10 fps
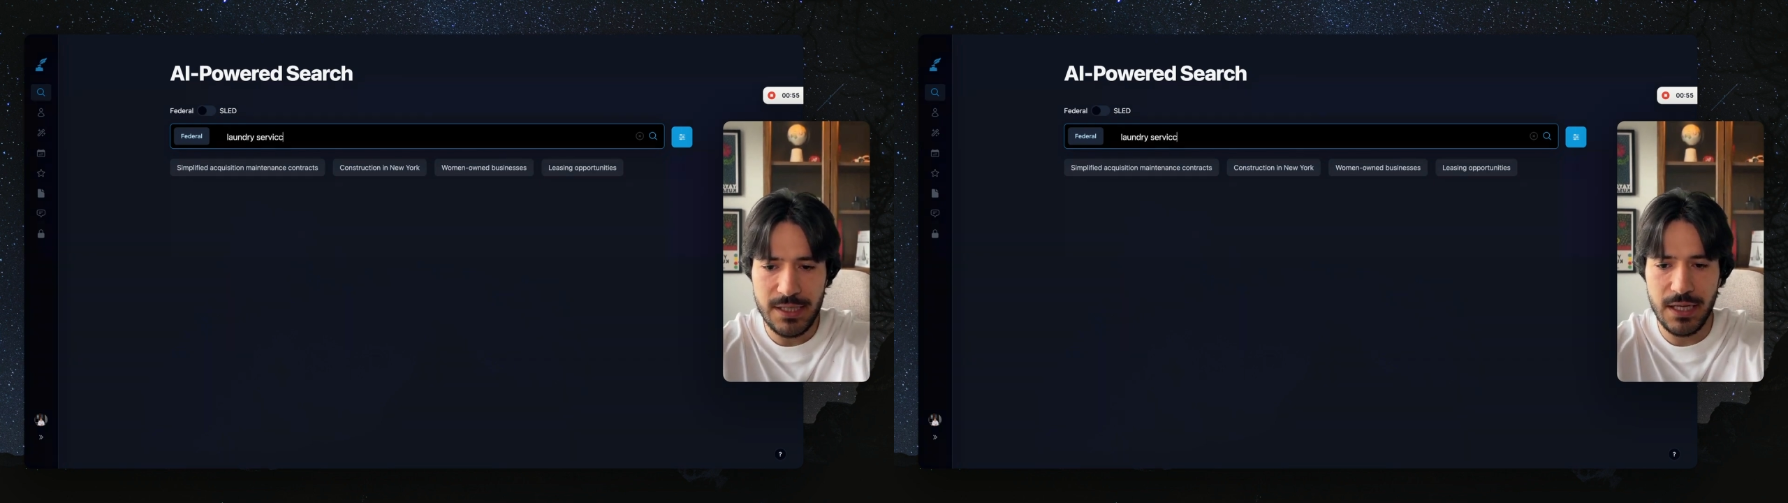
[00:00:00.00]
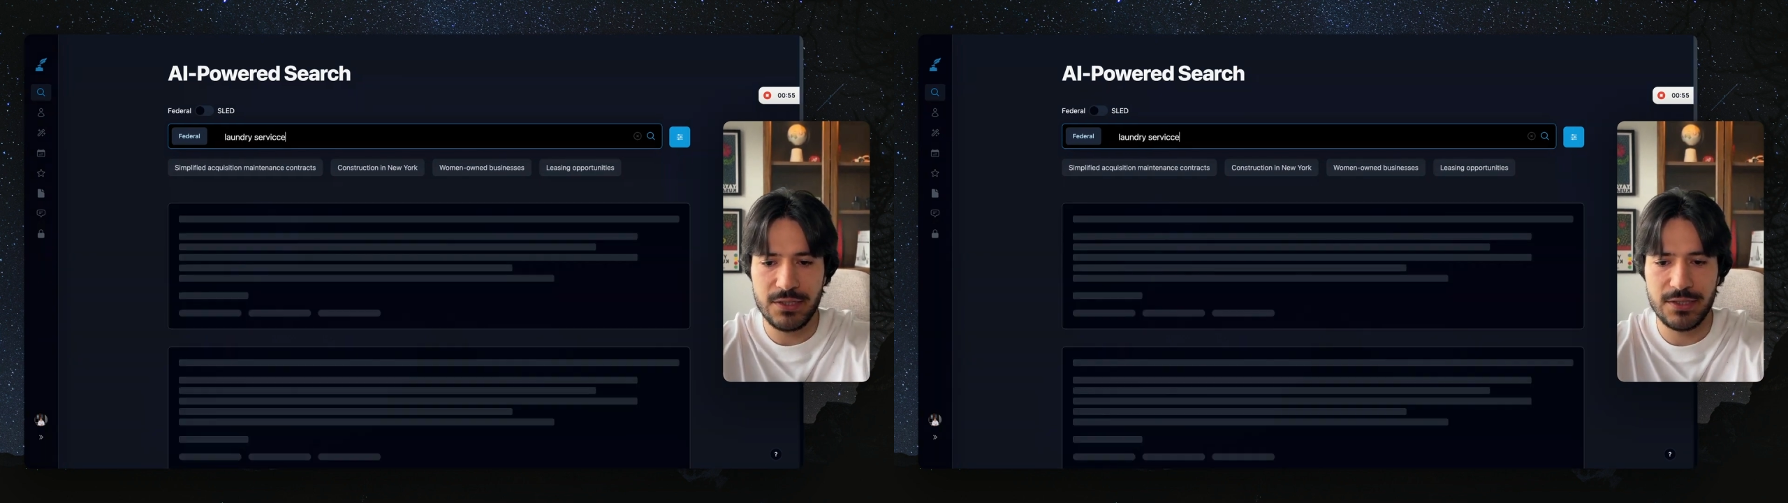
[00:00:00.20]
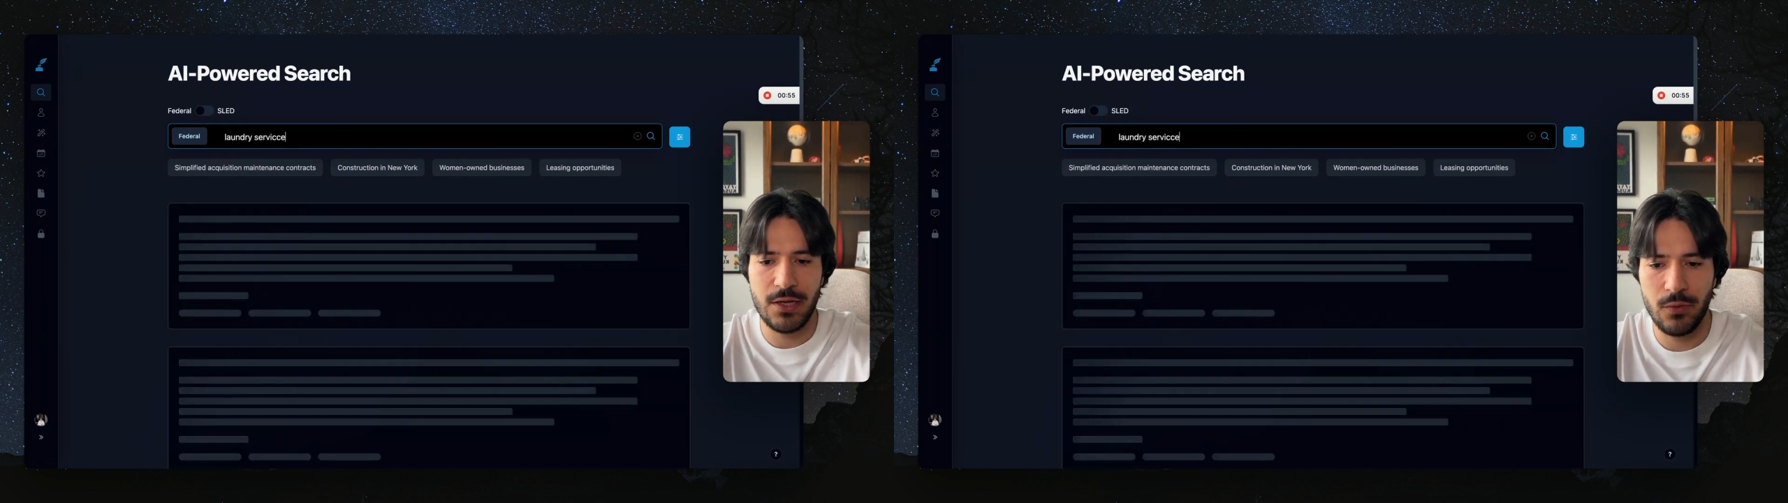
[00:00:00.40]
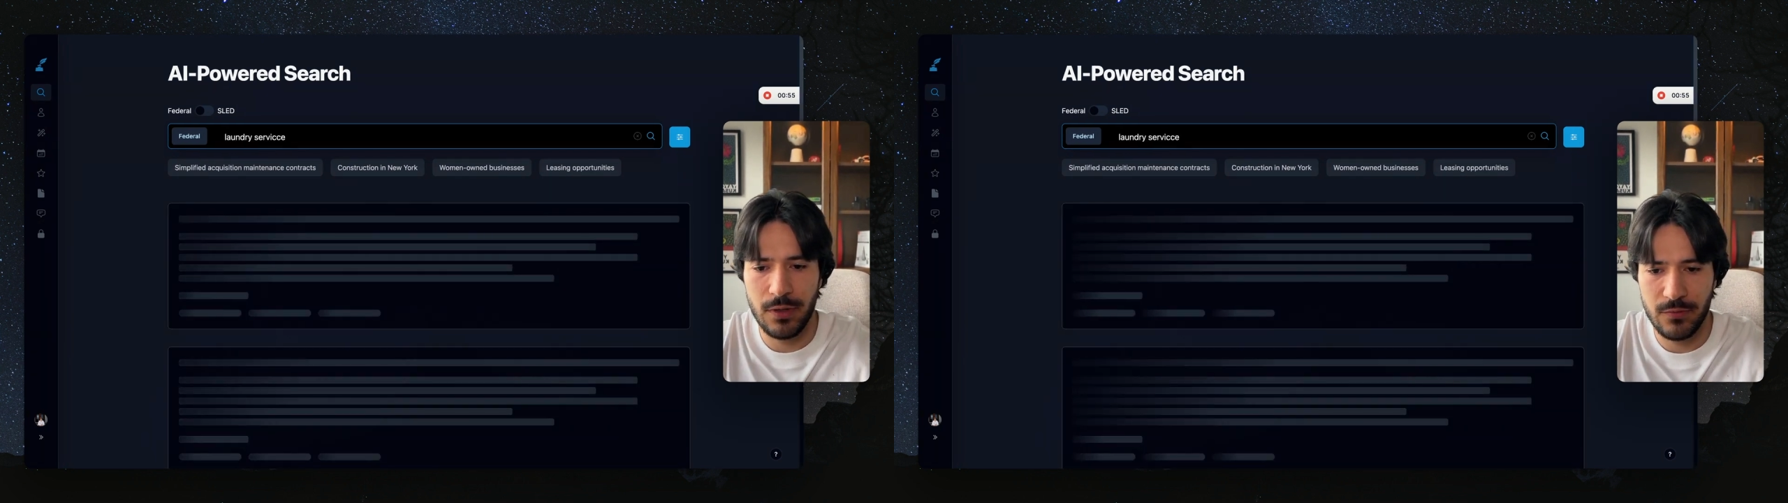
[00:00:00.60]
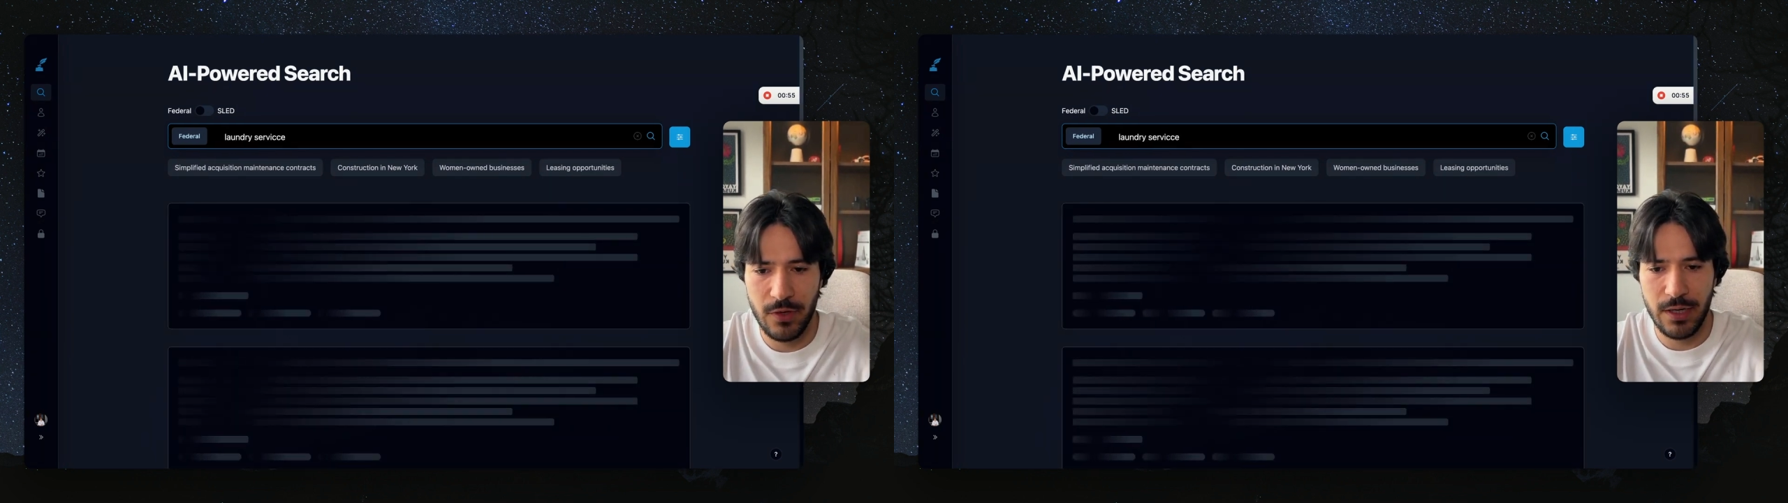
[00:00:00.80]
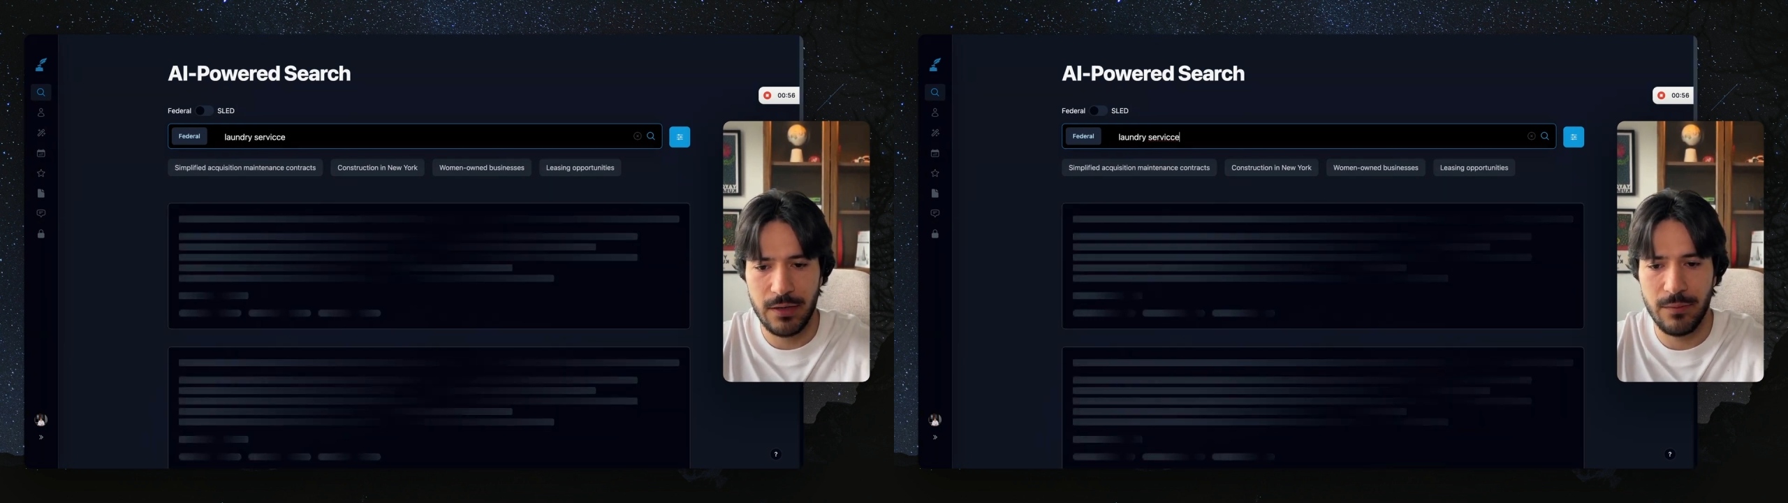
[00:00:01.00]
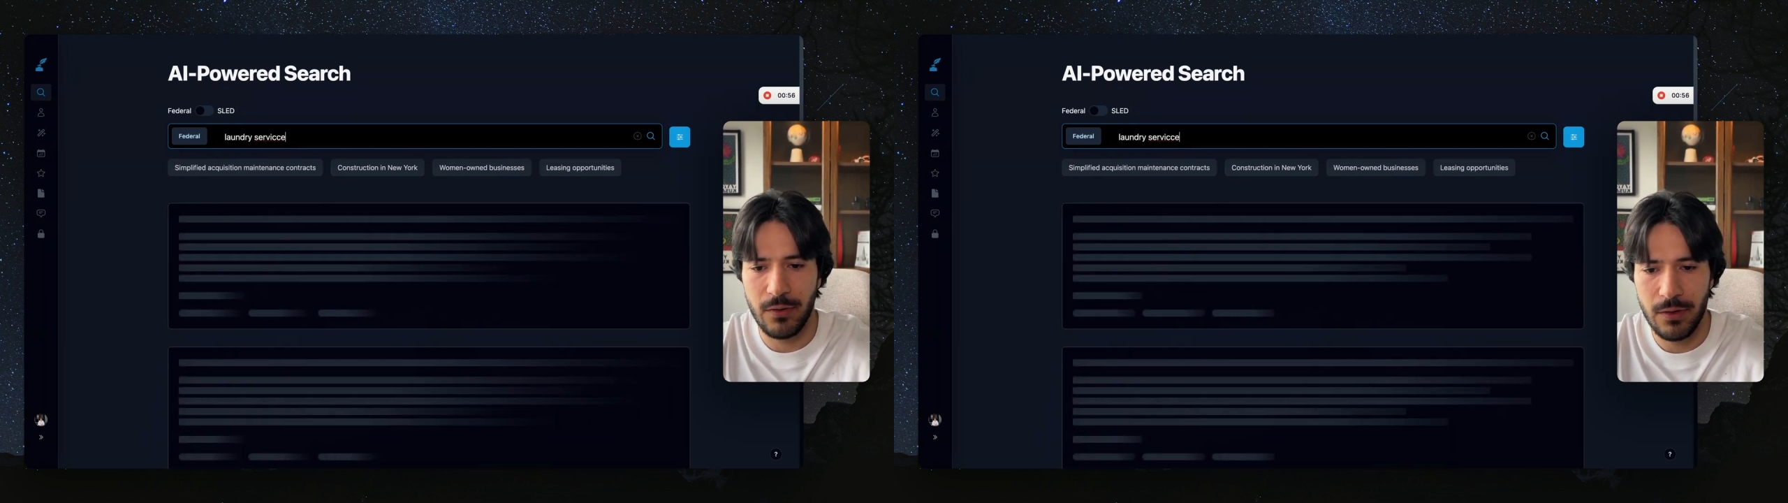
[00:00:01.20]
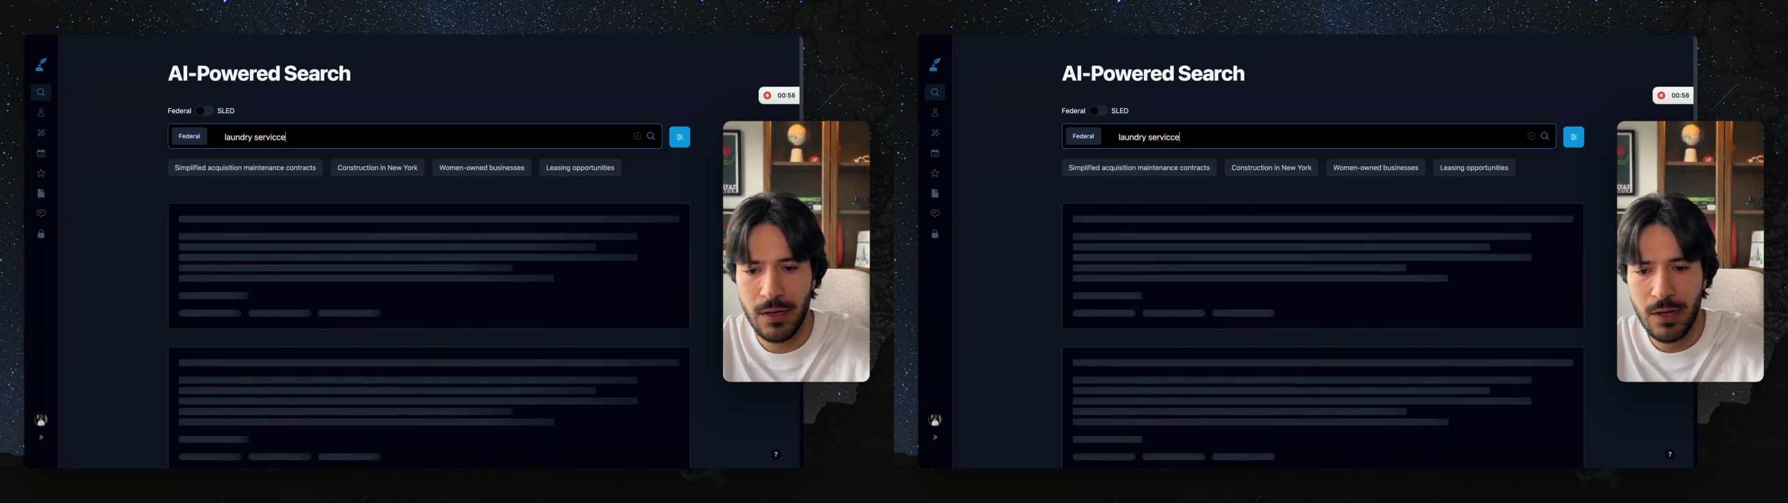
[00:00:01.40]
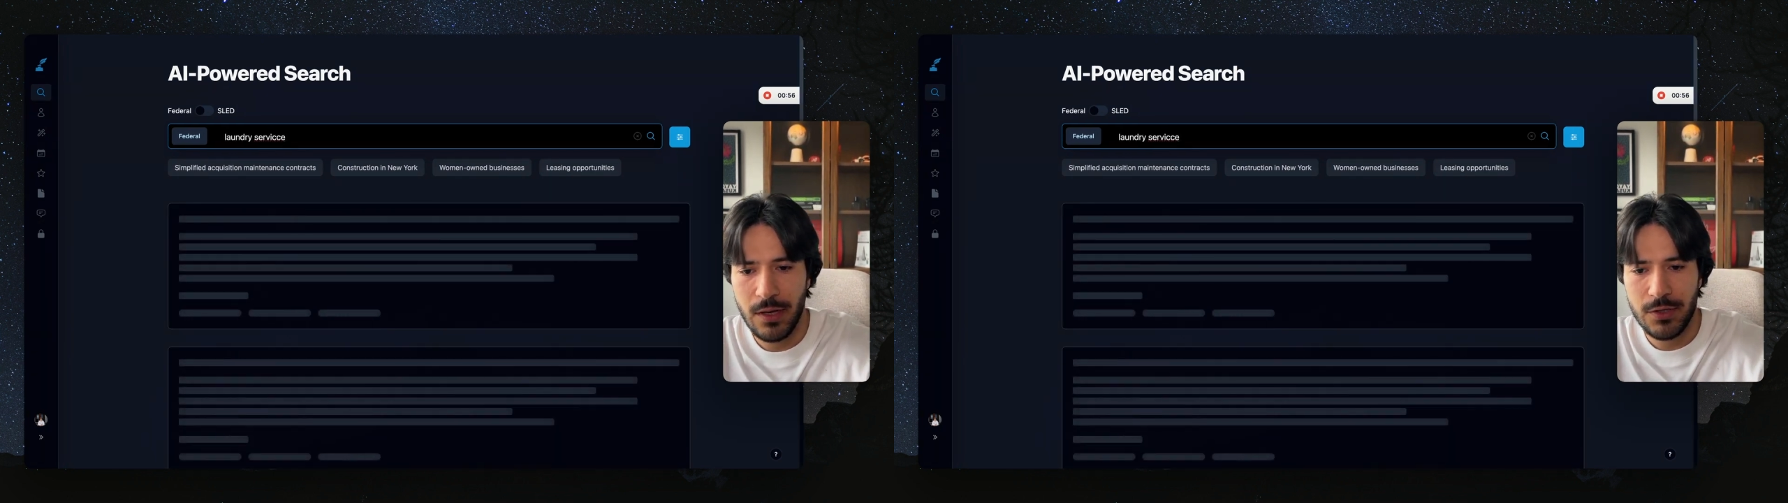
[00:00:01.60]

easily understand what I'm talking about.